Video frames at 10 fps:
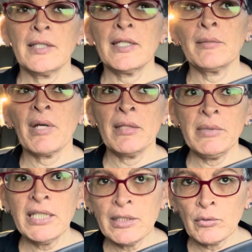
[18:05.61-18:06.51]
in my
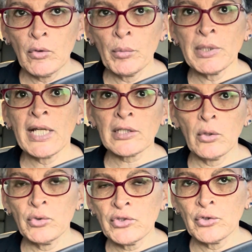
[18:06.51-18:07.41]
media room and I
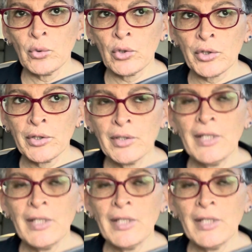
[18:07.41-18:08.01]
closed the door